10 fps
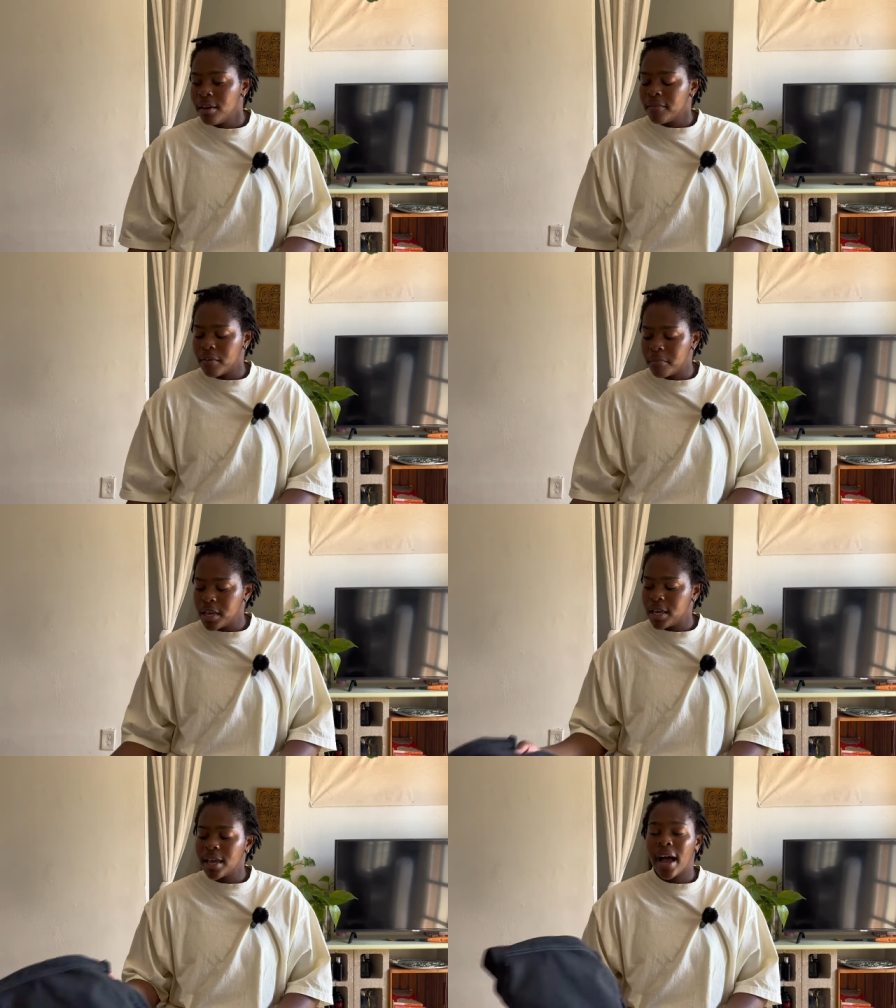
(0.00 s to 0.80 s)
For
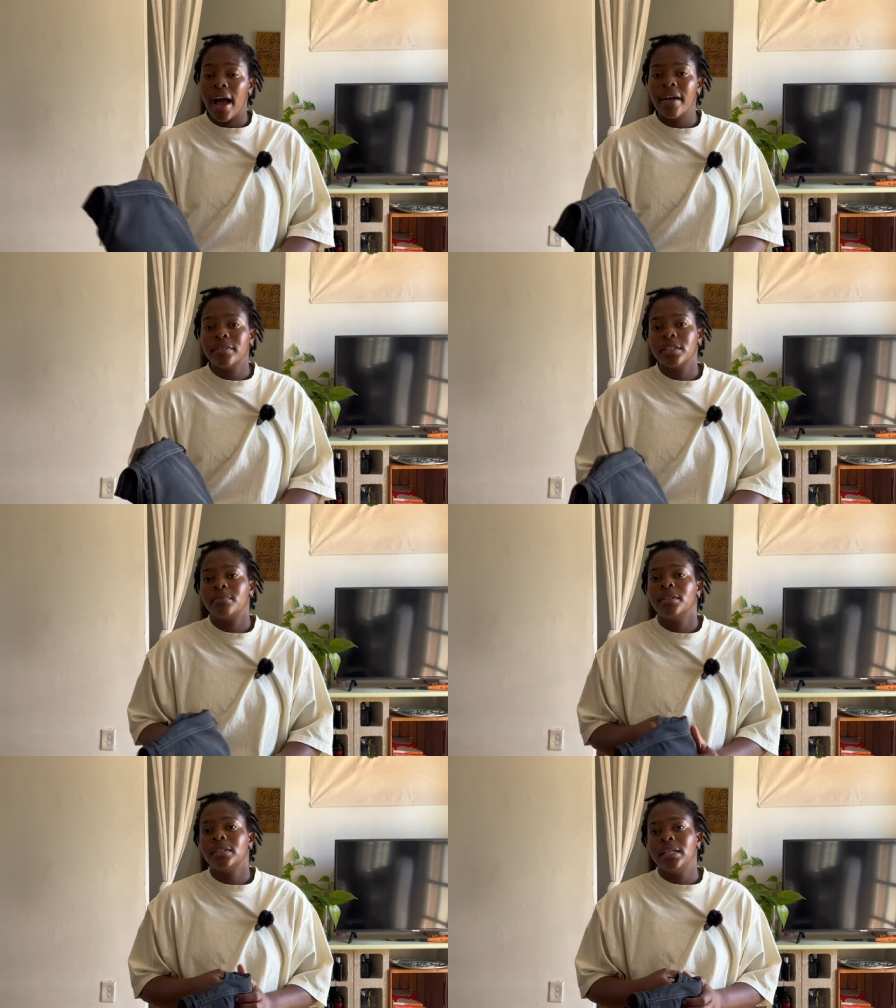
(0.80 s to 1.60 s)
me, I've just
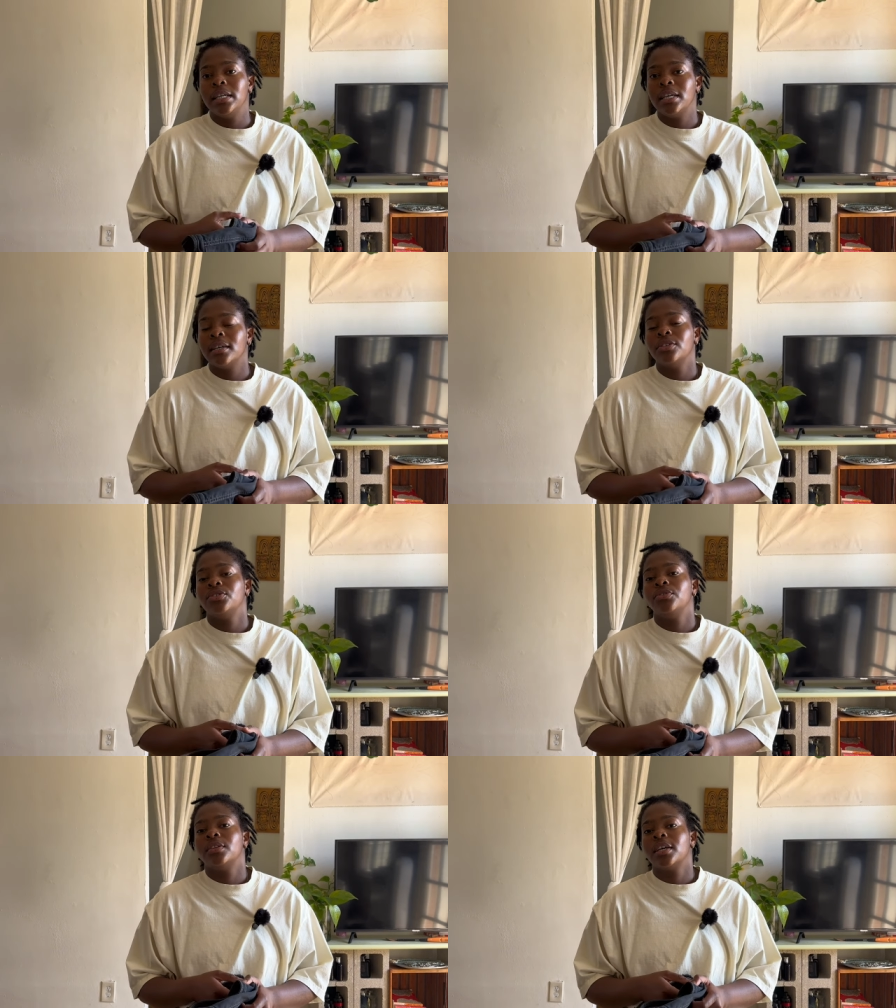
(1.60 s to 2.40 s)
been leaning
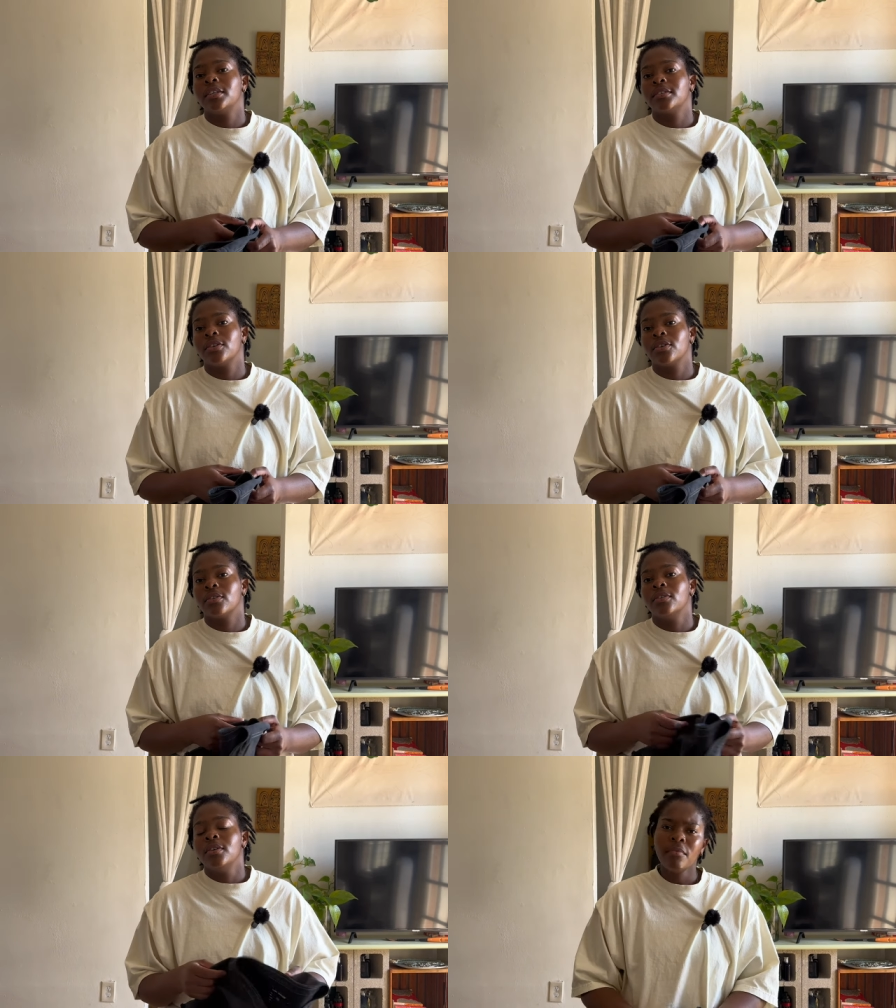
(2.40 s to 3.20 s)
into things
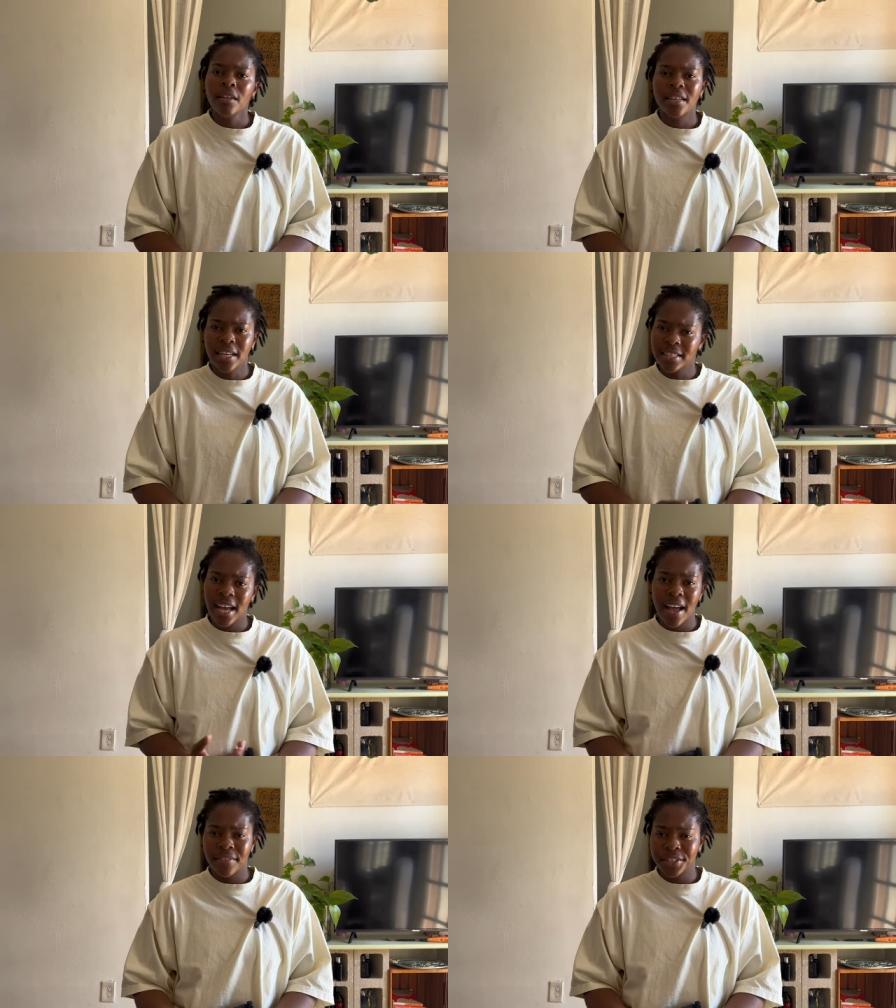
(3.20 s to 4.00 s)
that
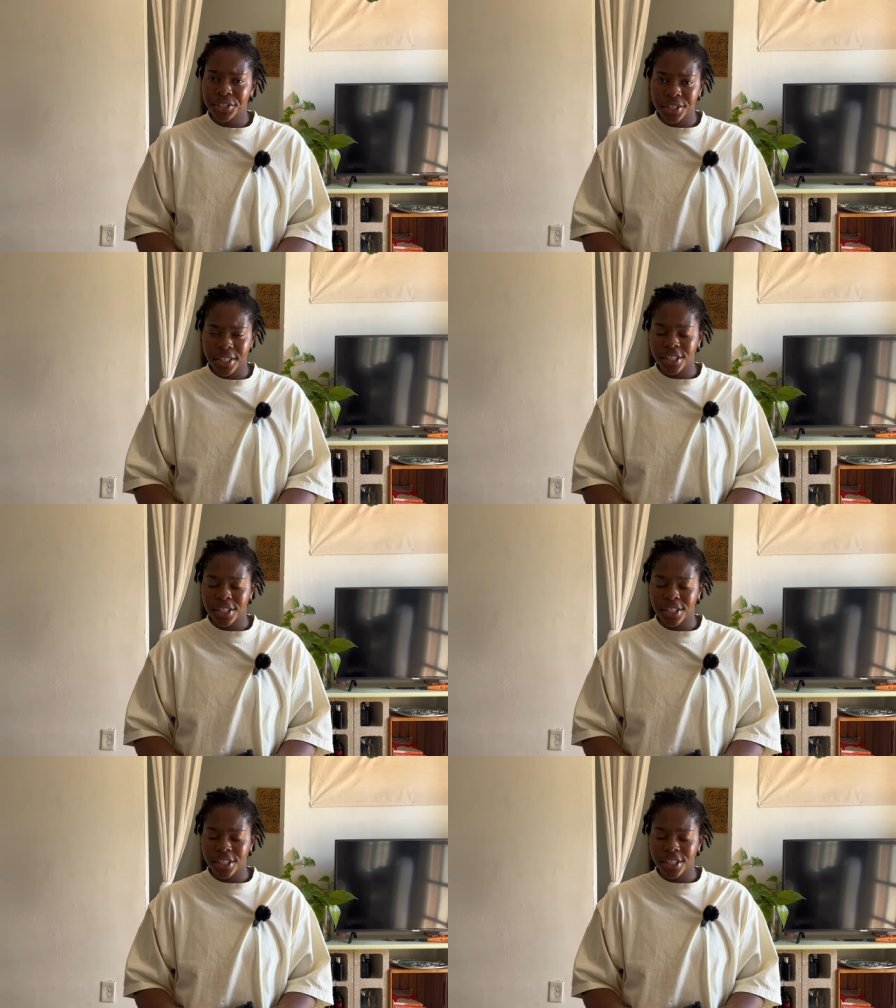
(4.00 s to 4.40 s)
have interesting